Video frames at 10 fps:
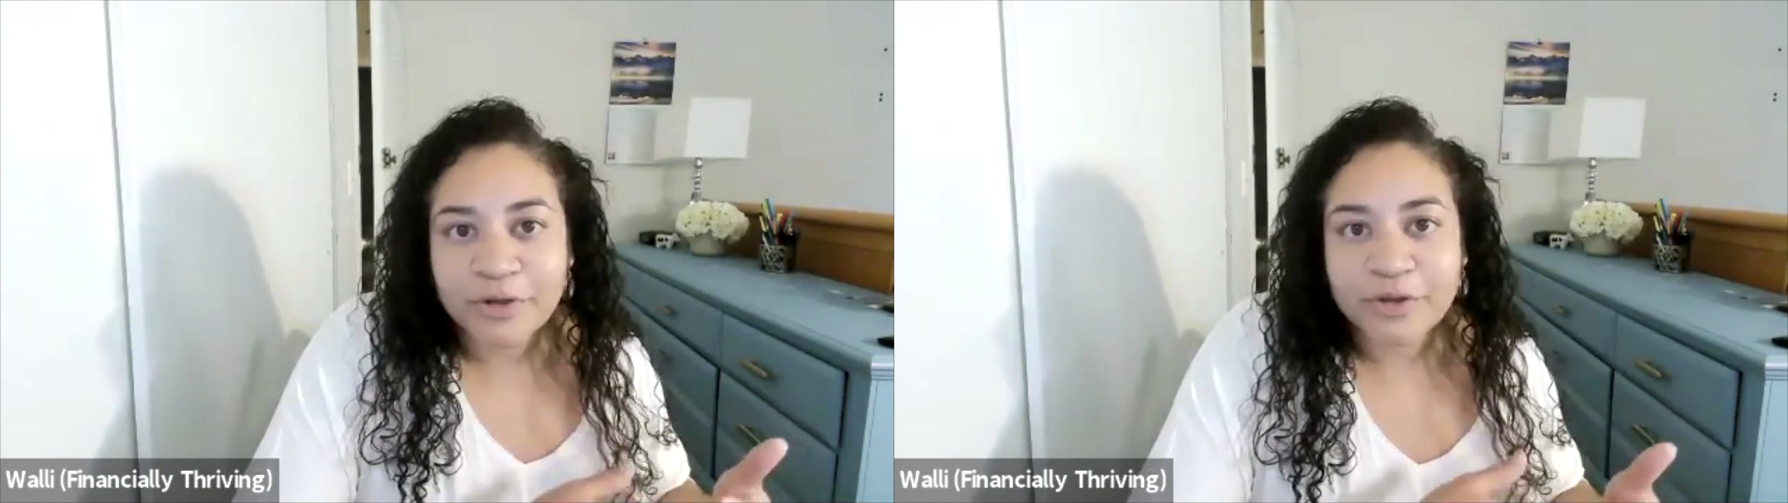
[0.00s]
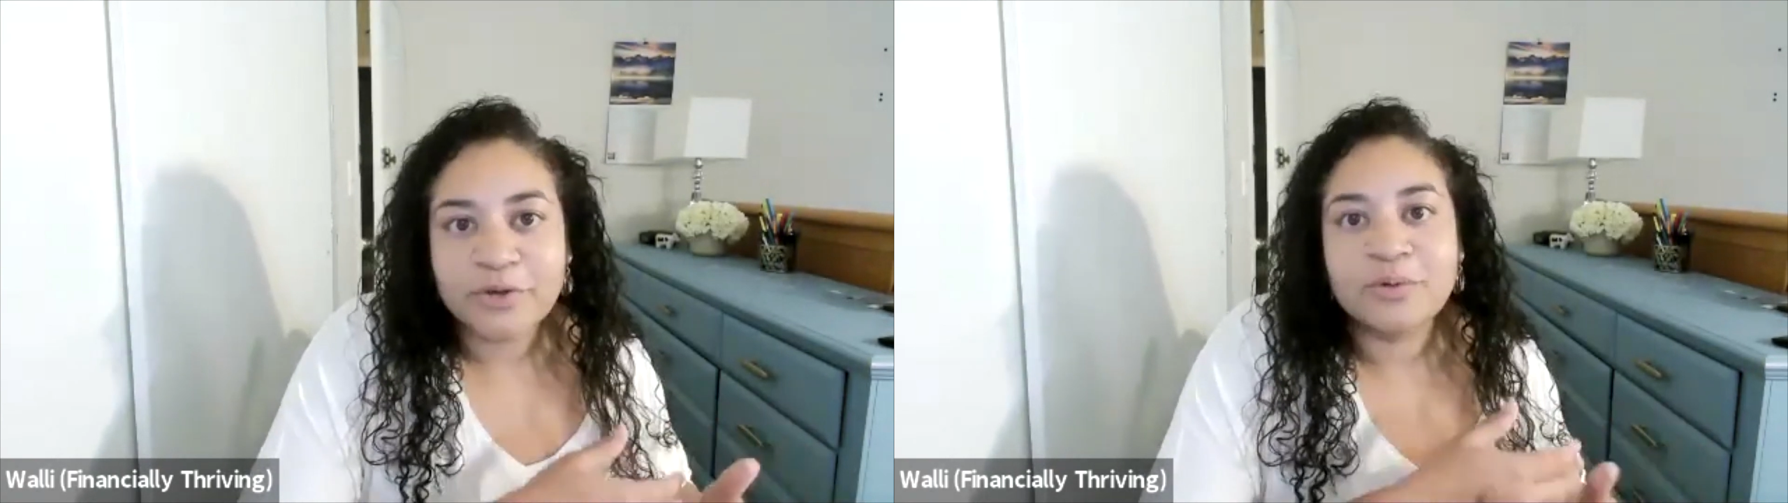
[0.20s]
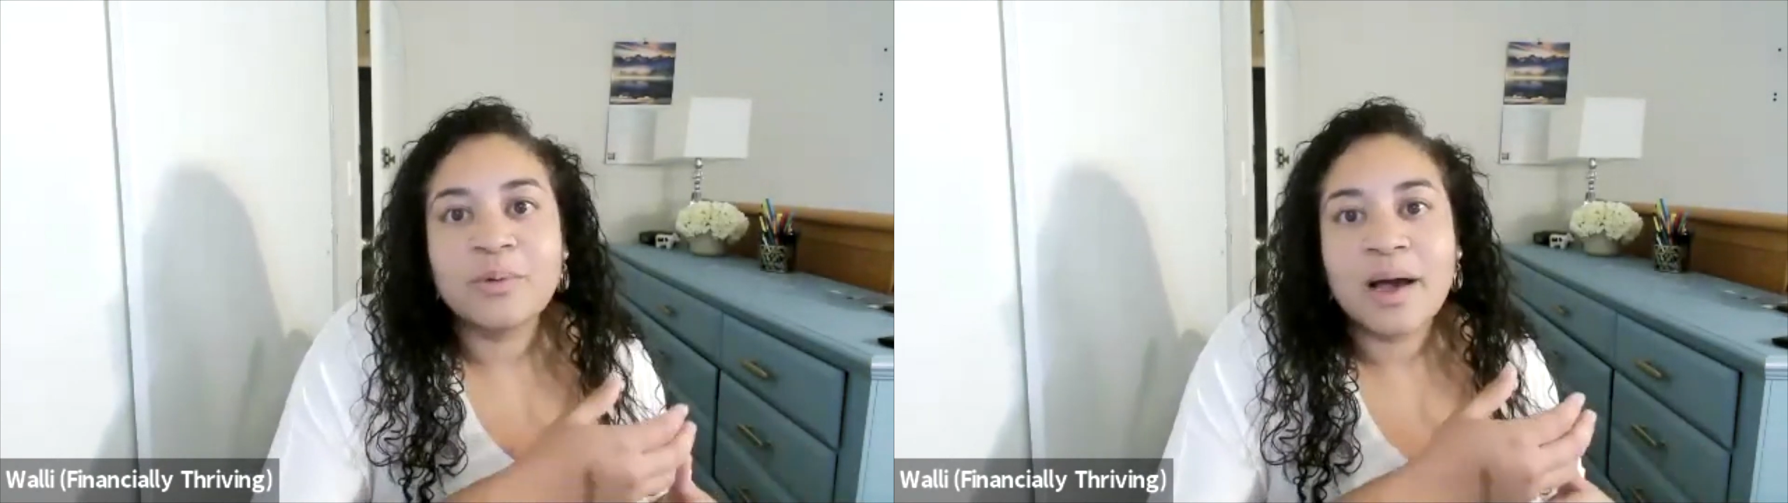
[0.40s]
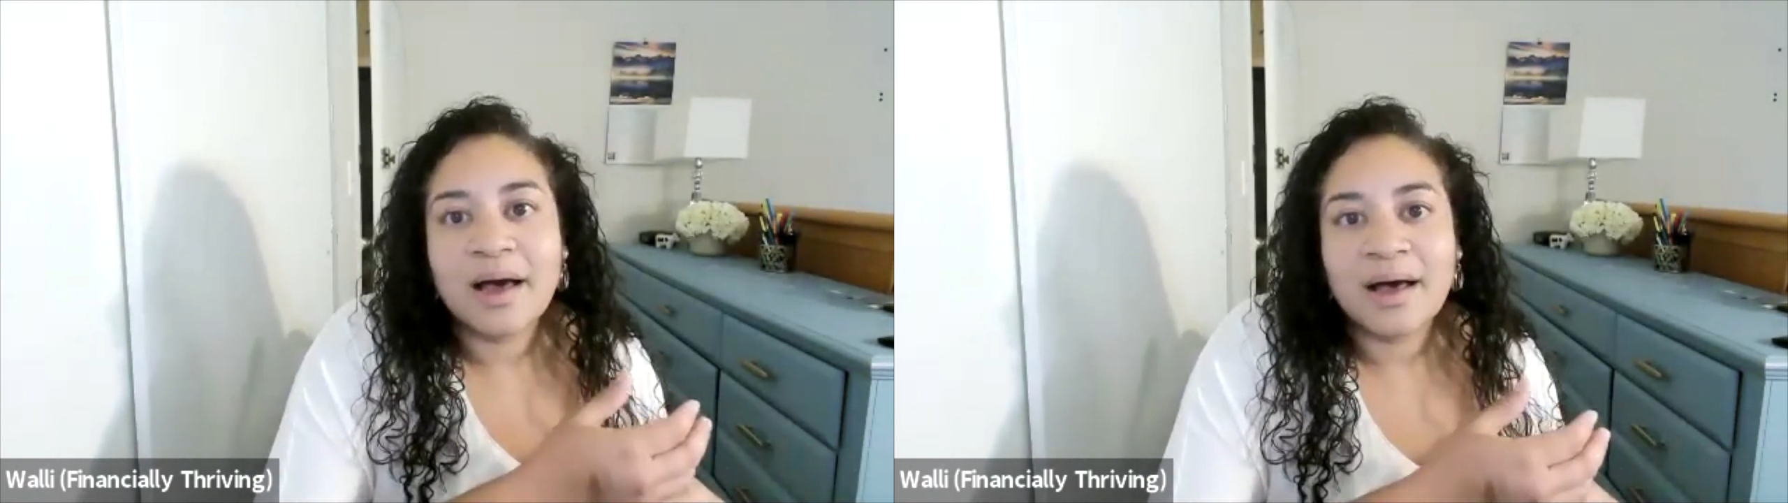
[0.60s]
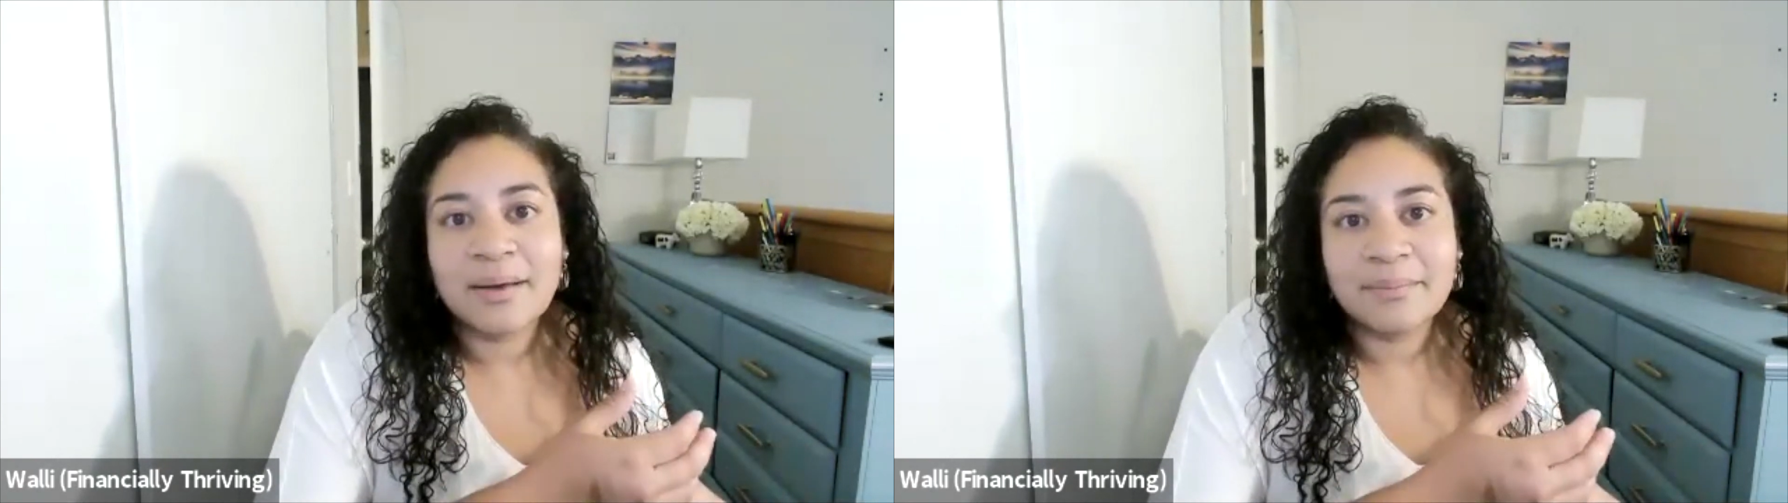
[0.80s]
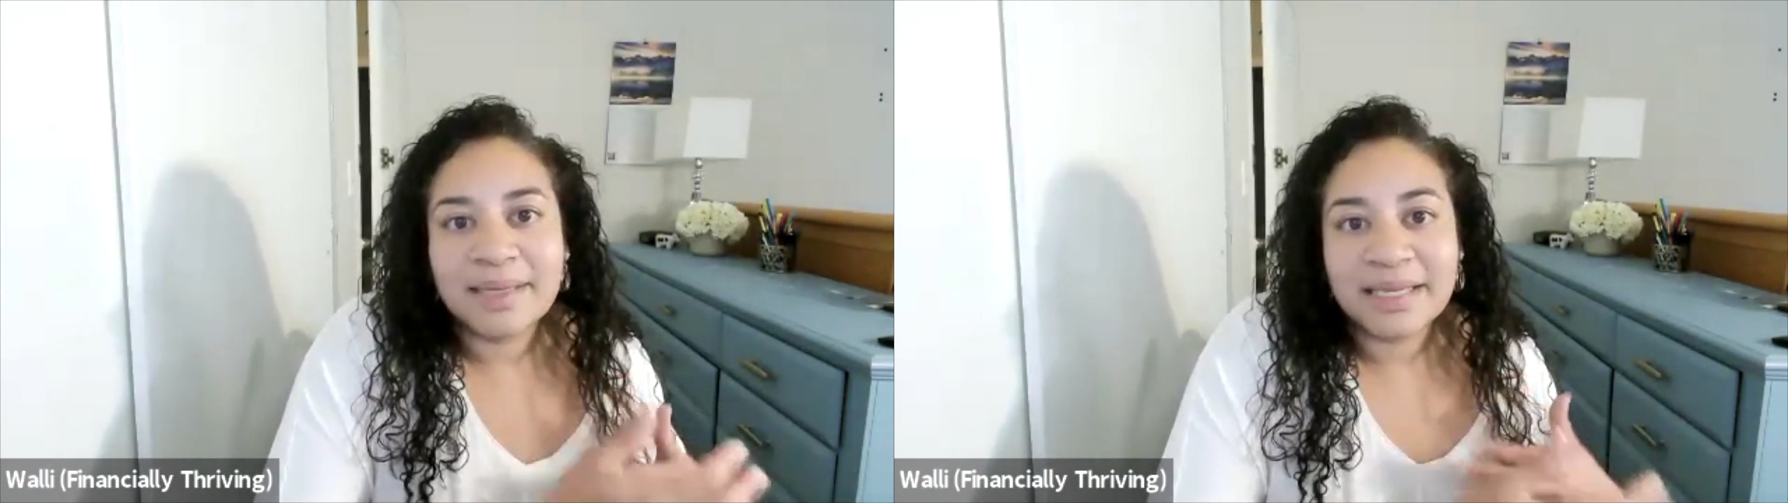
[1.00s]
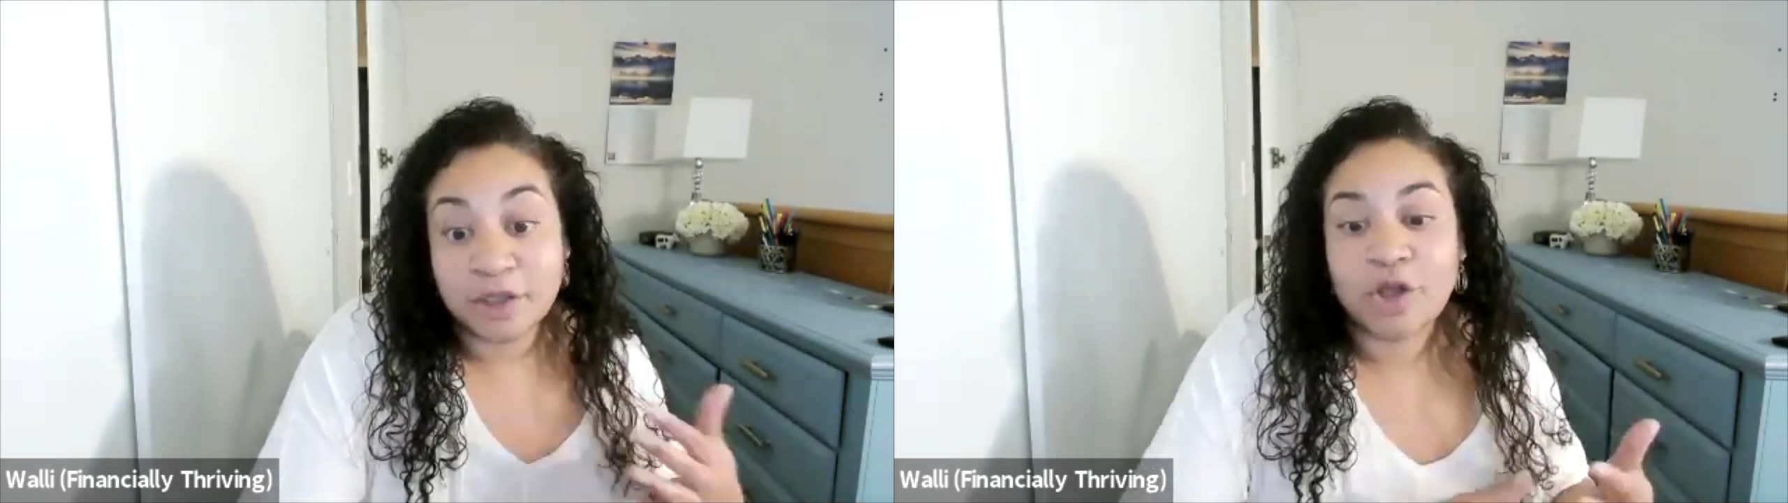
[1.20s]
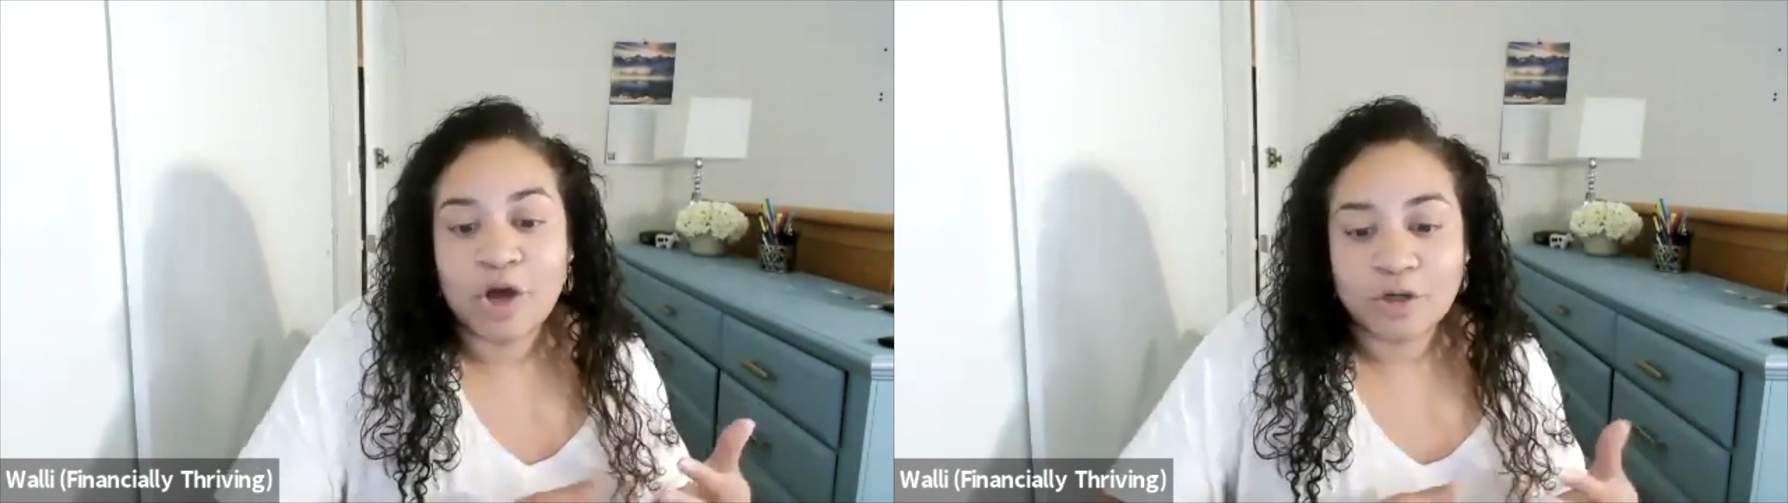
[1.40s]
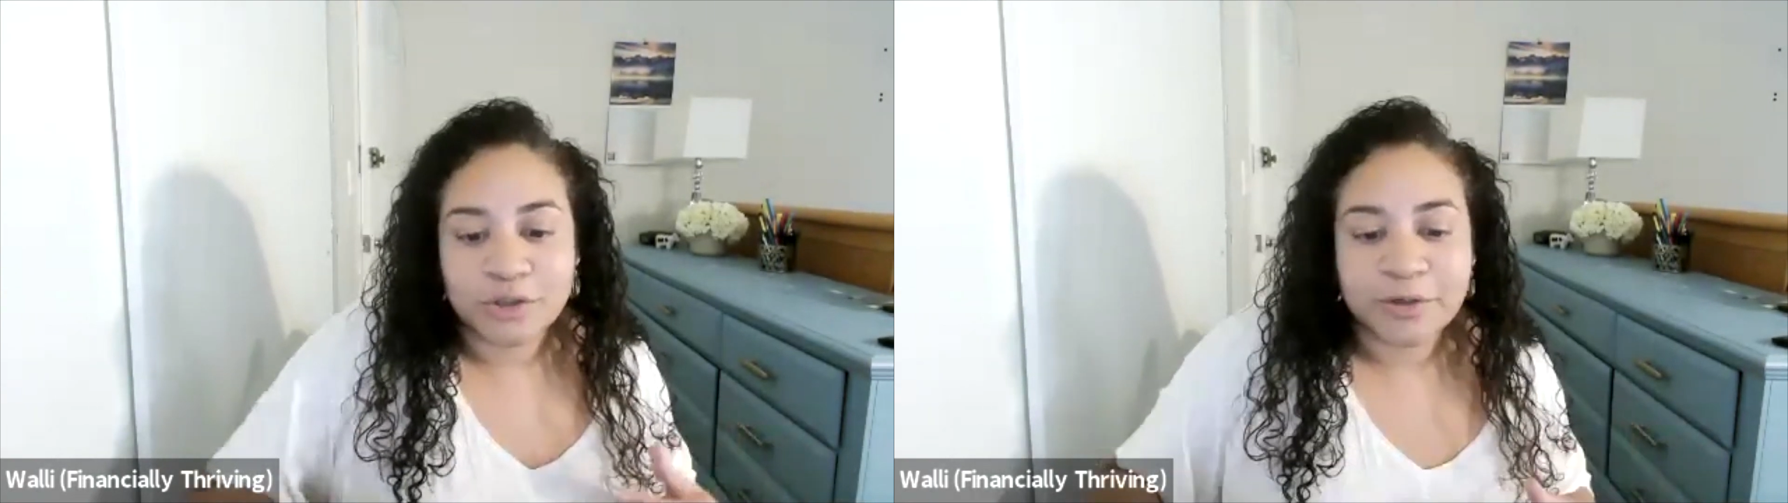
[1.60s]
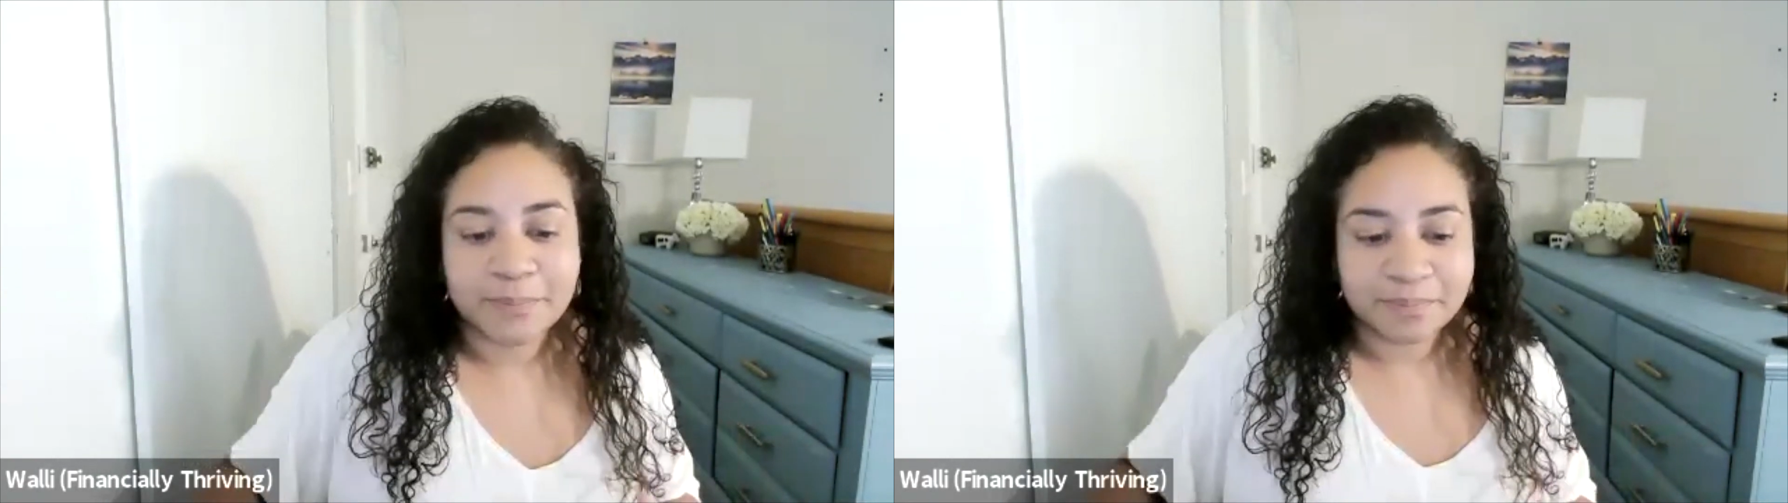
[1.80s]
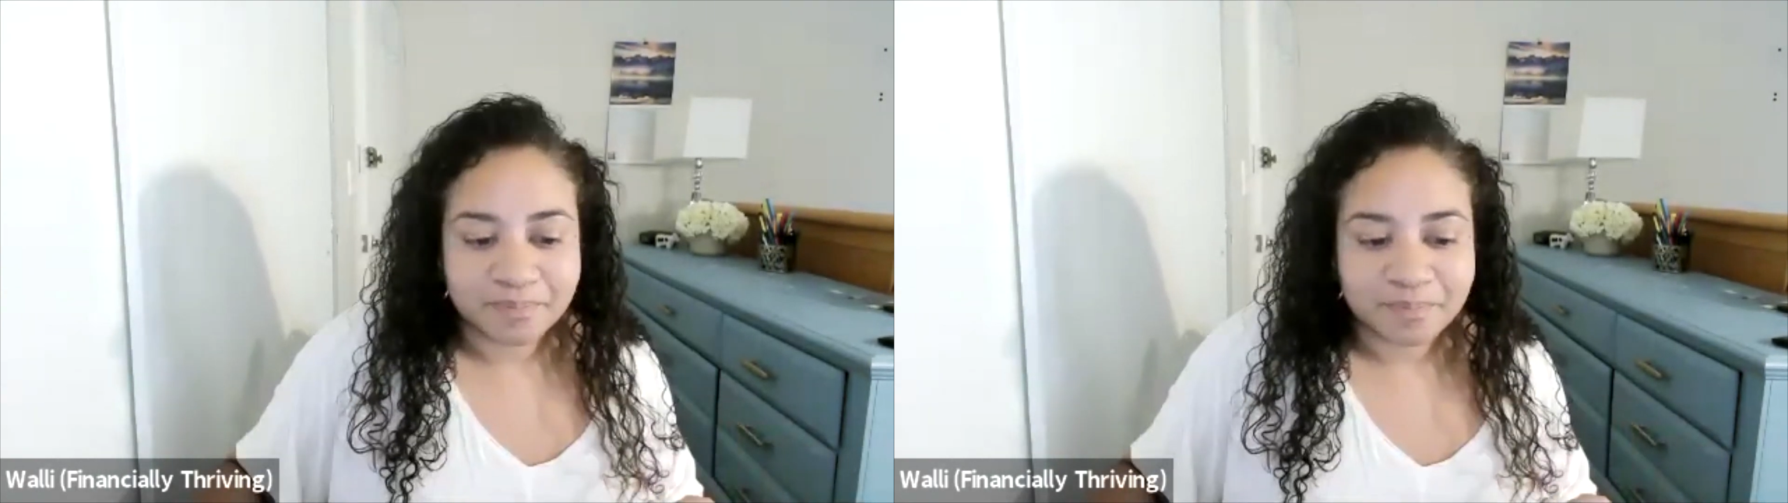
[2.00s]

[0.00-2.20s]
you in the long term?